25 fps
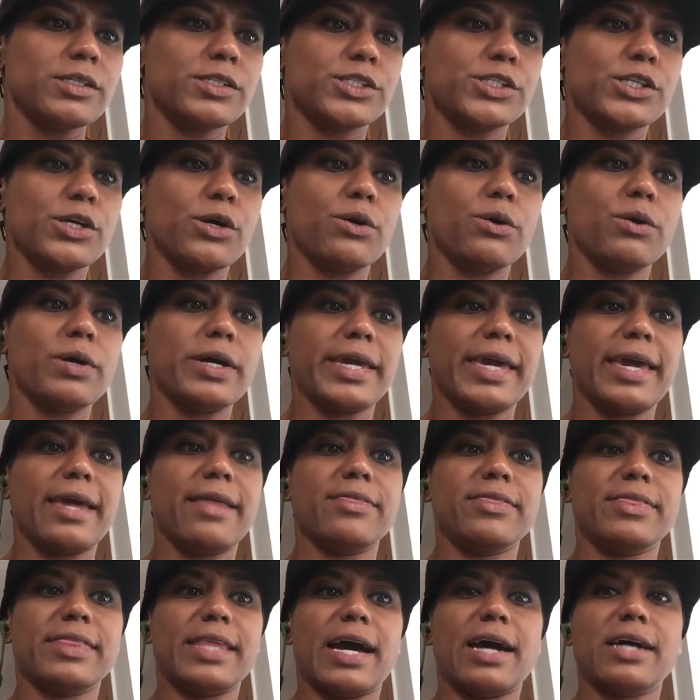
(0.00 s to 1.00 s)
So
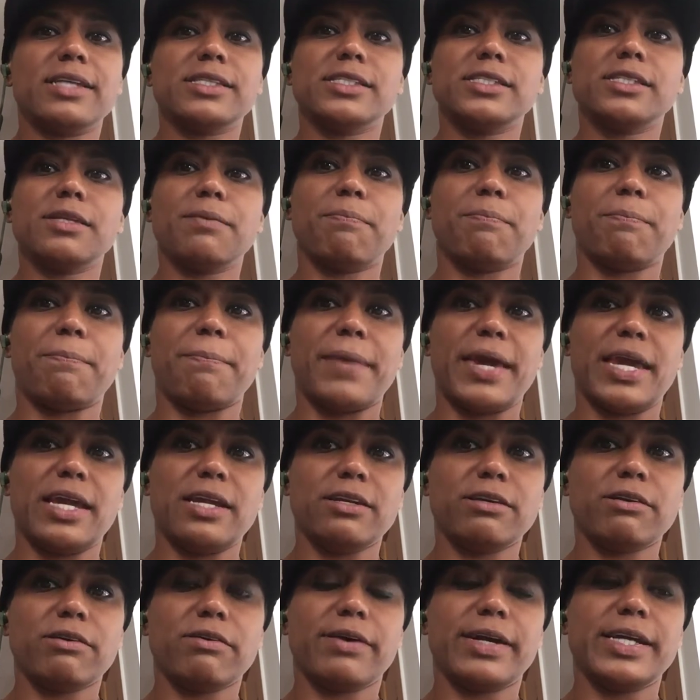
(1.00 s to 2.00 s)
again, that's the
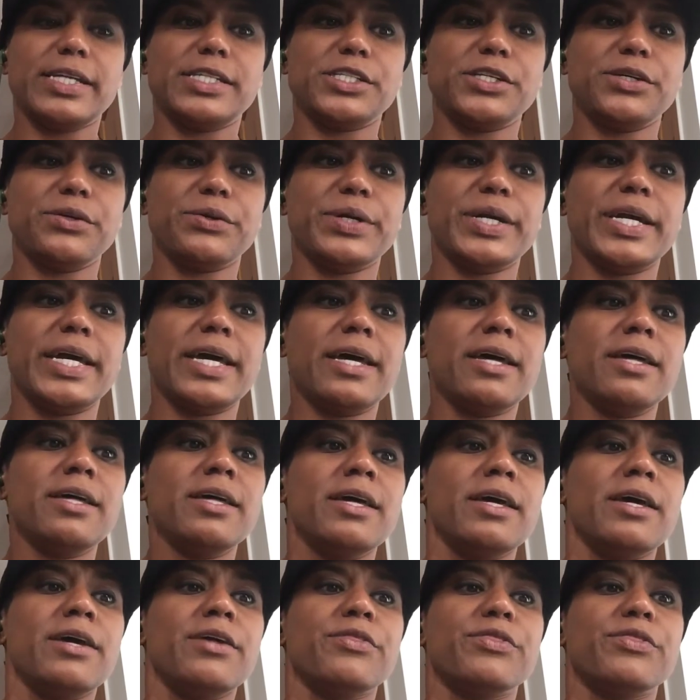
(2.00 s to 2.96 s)
Baton criteria,